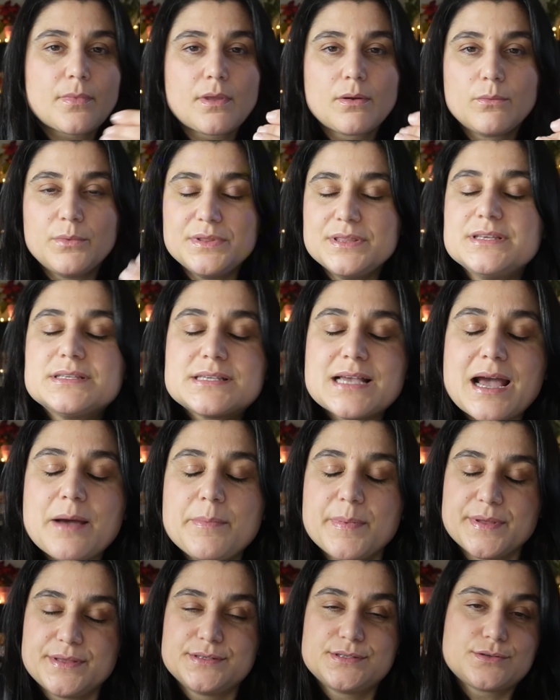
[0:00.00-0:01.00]
When this
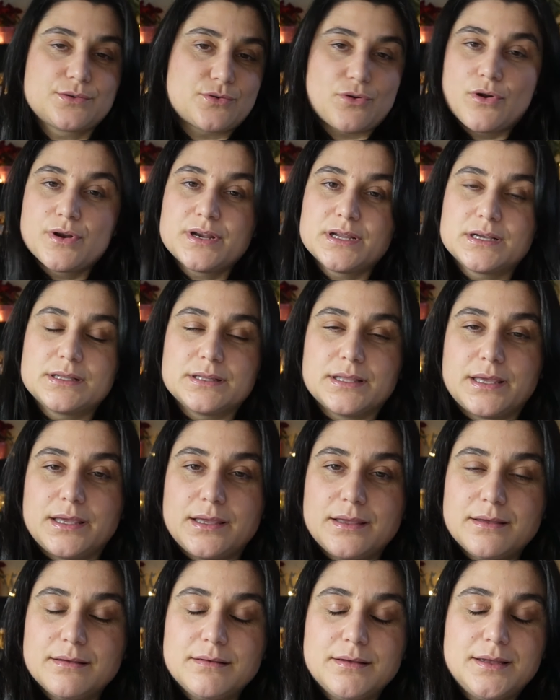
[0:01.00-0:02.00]
happens
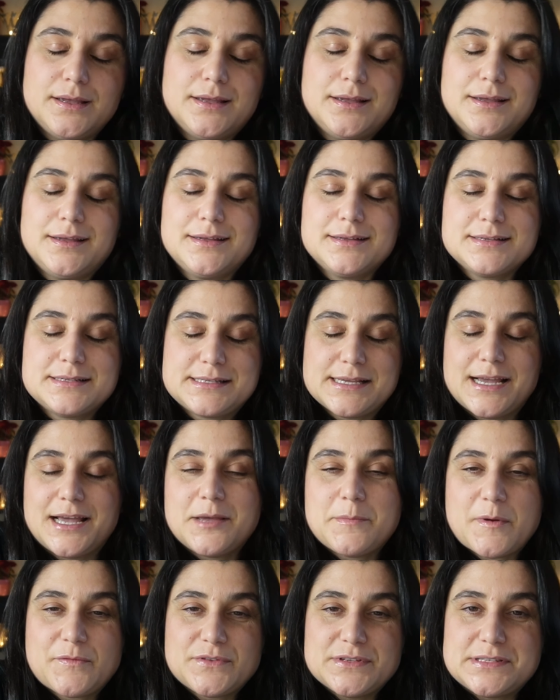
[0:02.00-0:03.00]
chronically,
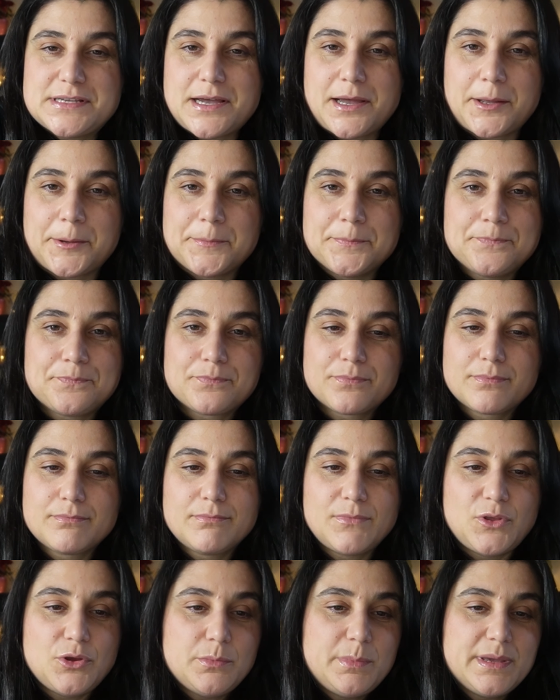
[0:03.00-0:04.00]
time after time,
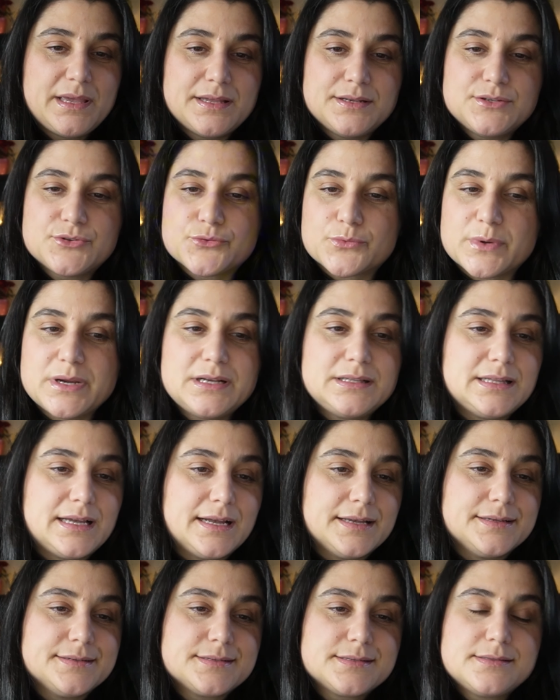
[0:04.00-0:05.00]
you begin to
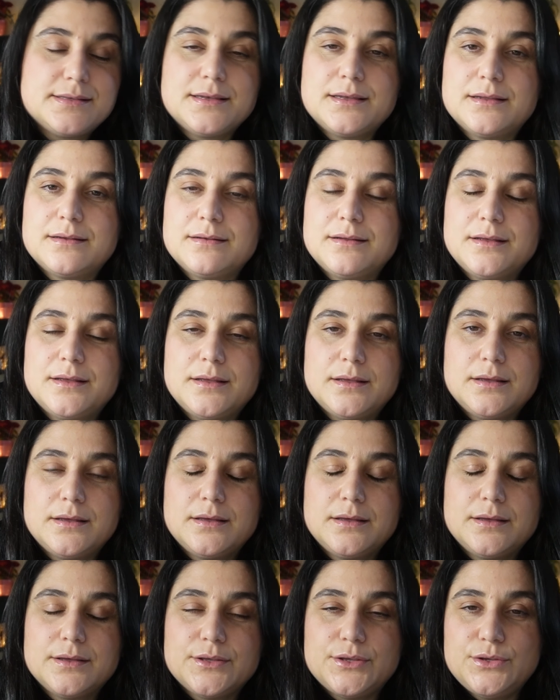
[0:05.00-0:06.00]
realize that
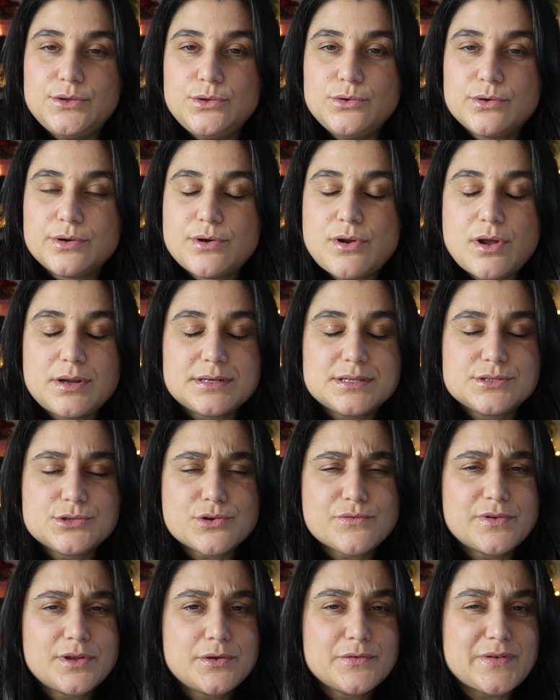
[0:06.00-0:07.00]
you are not
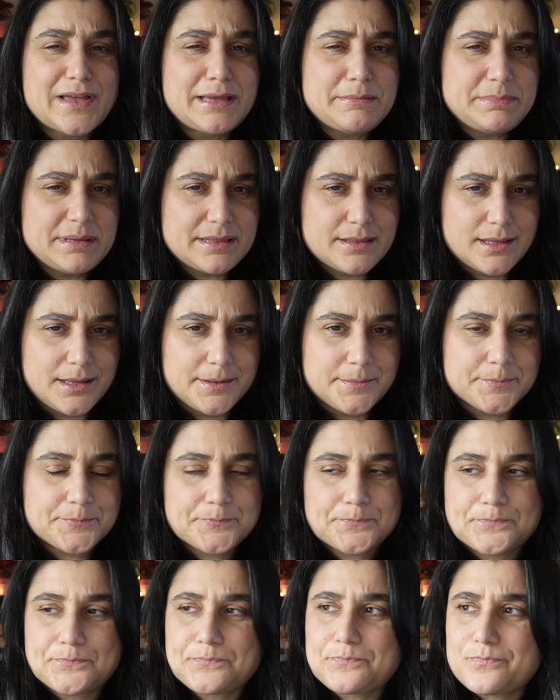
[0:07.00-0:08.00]
deserving of empathy,
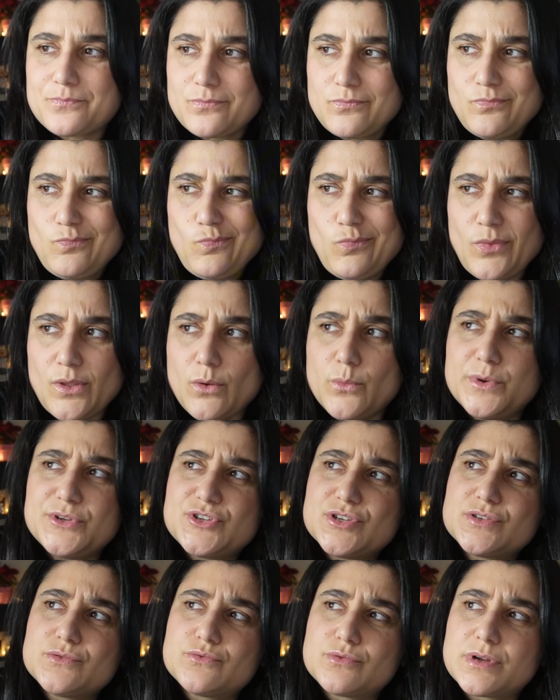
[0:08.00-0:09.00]
which
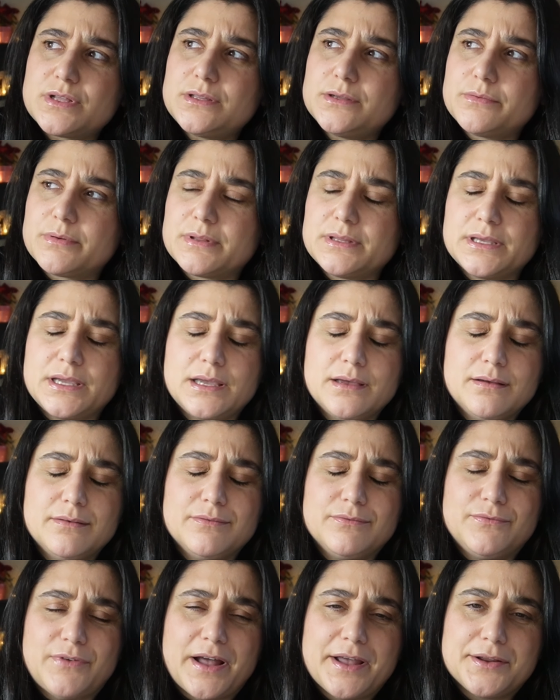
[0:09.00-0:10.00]
is really, really
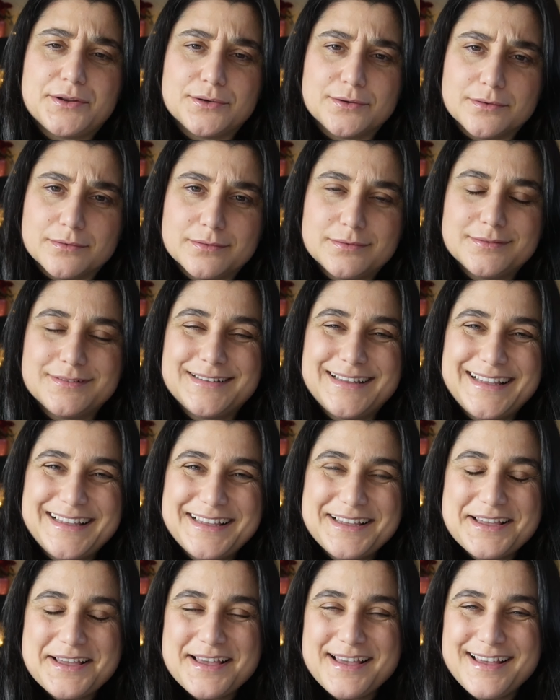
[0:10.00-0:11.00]
vital
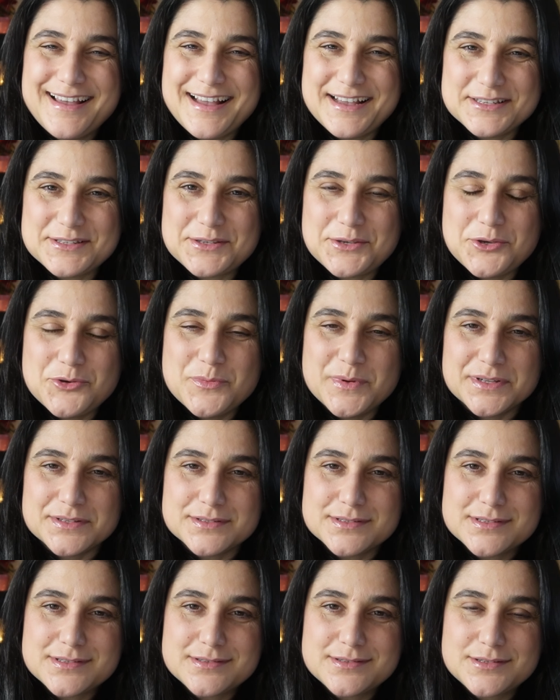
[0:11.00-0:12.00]
as
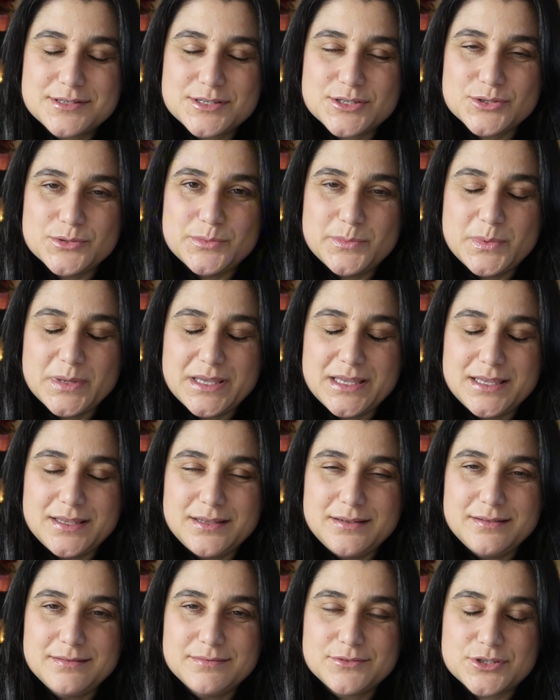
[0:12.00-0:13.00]
humans to
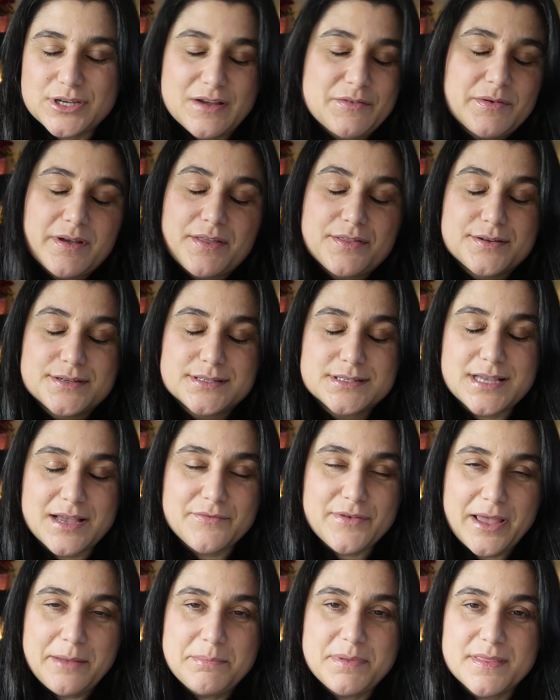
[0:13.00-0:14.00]
have others
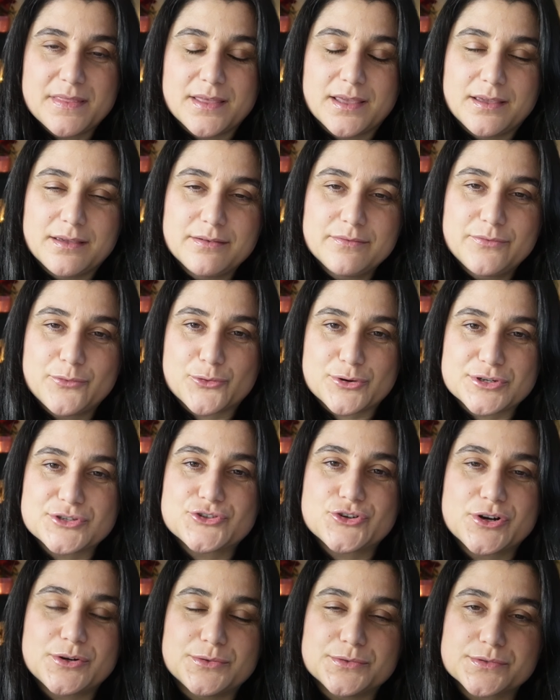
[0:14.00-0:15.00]
have empathy for our
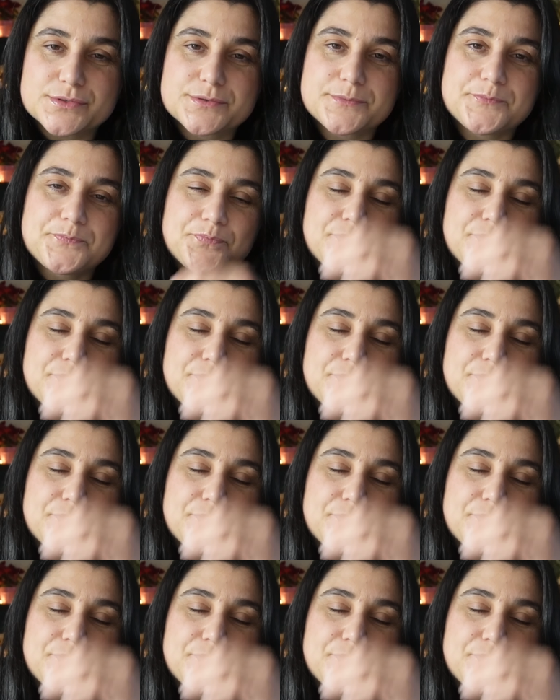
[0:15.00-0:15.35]
struggles.